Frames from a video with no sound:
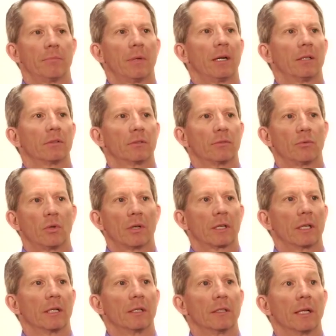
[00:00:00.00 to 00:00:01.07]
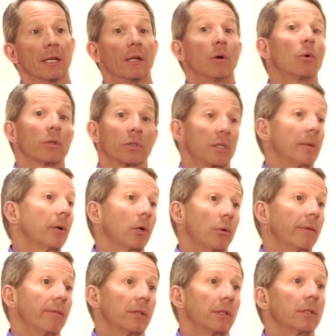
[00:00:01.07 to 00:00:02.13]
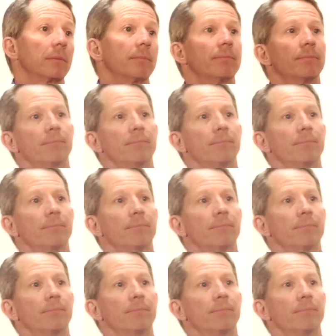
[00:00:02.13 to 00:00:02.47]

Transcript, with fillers: miles of walking a day or some equivalent.